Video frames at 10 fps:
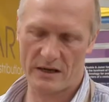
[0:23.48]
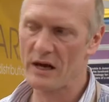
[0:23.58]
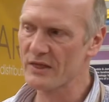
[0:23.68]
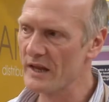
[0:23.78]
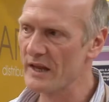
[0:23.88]

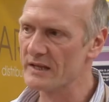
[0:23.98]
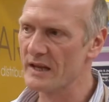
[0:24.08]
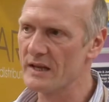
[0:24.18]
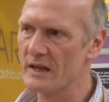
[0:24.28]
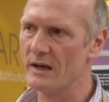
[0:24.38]
I think
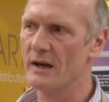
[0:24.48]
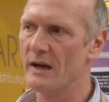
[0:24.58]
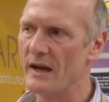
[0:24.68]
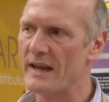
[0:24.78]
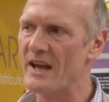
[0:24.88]

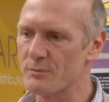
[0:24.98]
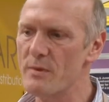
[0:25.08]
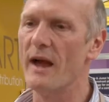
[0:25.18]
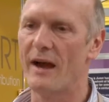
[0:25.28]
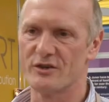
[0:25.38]
it gets
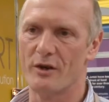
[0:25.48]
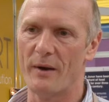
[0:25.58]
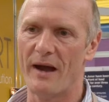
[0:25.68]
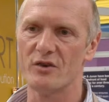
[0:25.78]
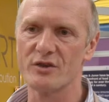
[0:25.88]
me out and
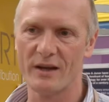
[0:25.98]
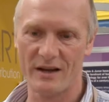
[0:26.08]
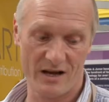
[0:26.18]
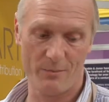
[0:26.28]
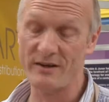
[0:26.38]

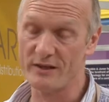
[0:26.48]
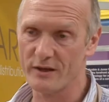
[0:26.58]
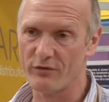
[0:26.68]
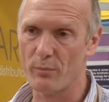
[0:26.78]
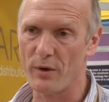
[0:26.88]
about, meeting
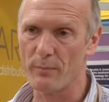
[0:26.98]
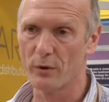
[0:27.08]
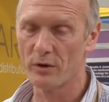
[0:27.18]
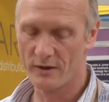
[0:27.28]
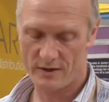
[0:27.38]
different
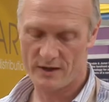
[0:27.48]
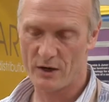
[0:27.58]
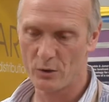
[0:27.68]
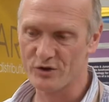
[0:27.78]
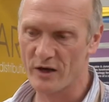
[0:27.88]
people
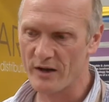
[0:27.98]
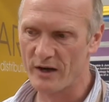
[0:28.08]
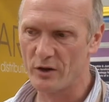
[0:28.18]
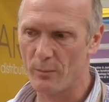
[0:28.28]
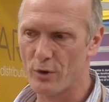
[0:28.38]
and also
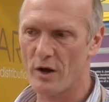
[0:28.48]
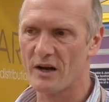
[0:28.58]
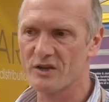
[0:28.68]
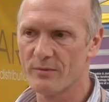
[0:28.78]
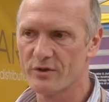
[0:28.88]
getting the
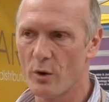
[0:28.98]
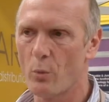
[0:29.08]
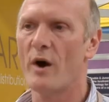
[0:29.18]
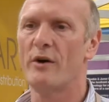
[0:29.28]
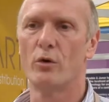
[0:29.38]
product to a
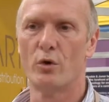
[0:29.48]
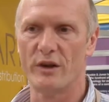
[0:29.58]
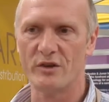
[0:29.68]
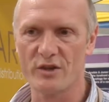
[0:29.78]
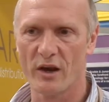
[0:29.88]
wider
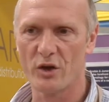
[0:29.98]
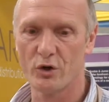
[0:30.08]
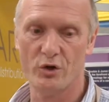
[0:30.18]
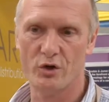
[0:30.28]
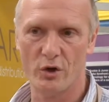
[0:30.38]
audience that I
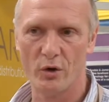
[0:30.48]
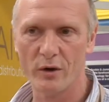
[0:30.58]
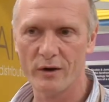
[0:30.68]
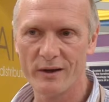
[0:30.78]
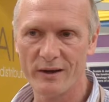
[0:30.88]
couldn't do,
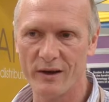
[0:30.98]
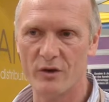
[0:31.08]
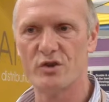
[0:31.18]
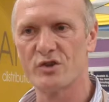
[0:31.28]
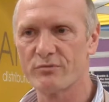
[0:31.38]
you know,
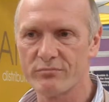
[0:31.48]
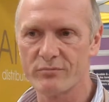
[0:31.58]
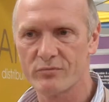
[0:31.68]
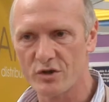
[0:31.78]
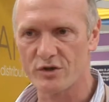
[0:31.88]
just
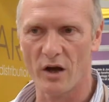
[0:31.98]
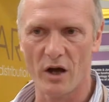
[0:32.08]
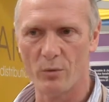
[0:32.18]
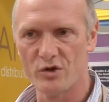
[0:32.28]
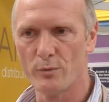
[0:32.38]
at
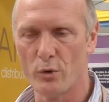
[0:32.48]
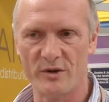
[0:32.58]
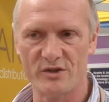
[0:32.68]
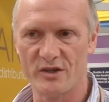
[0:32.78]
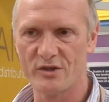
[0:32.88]
home. We're a small
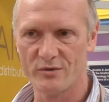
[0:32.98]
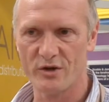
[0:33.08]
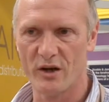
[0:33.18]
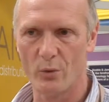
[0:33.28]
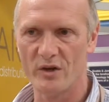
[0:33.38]
business,
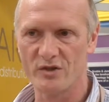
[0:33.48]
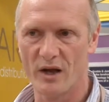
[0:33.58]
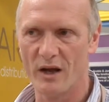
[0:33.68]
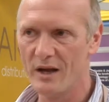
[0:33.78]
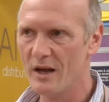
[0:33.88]
so it's
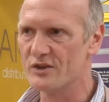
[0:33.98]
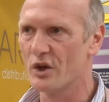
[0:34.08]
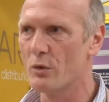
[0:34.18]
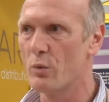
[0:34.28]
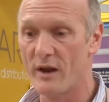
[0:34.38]
a
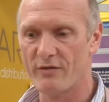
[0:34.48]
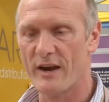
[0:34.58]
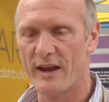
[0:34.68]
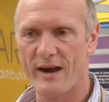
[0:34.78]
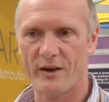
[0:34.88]
good way of
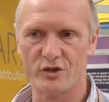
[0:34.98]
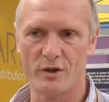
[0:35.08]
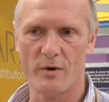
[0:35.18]
getting out into the